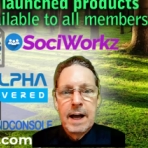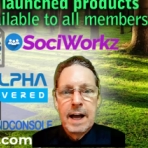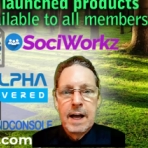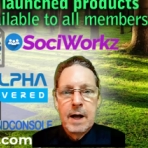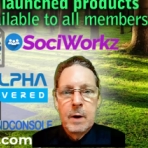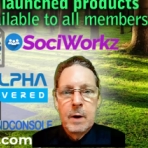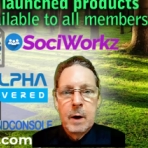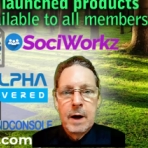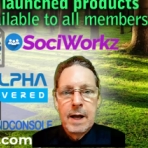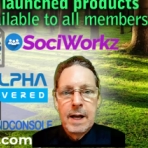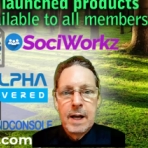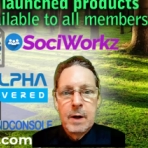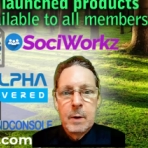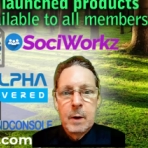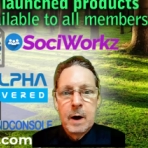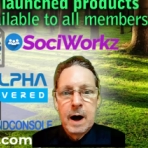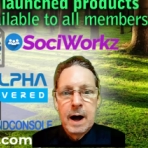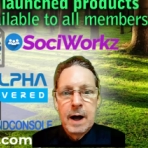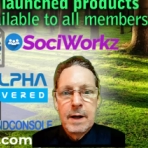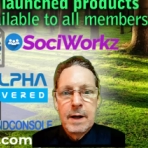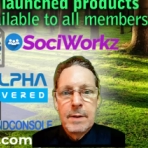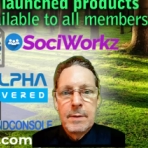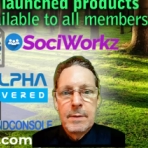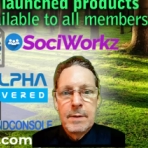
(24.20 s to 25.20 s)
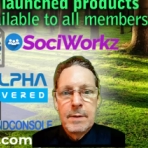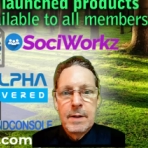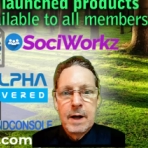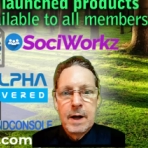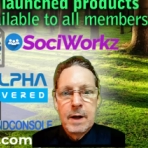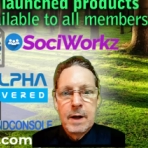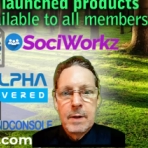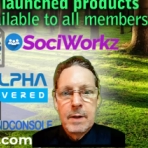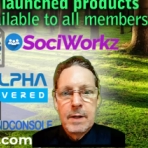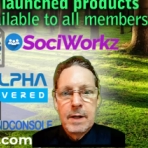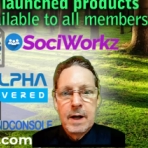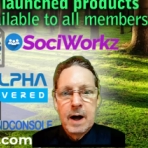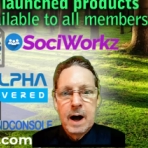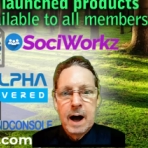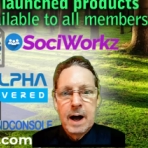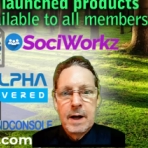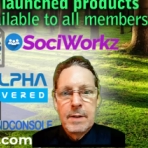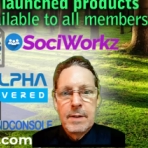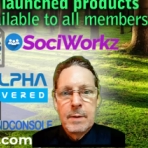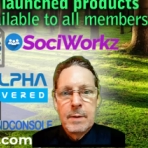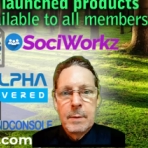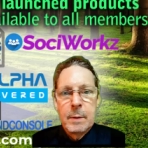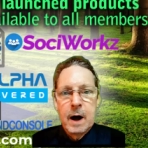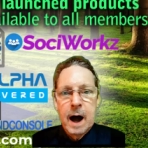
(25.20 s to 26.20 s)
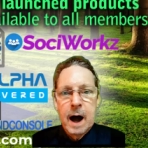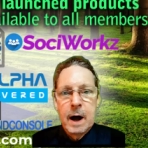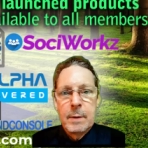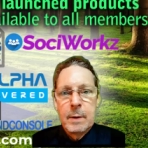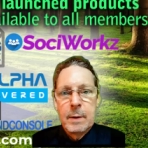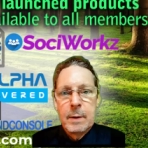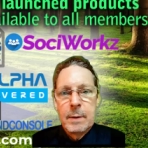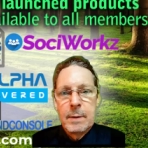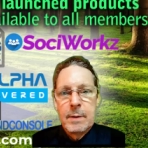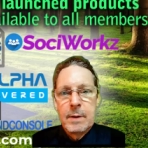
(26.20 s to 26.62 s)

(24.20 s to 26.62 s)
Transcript: In 2012, Hugh solved the problem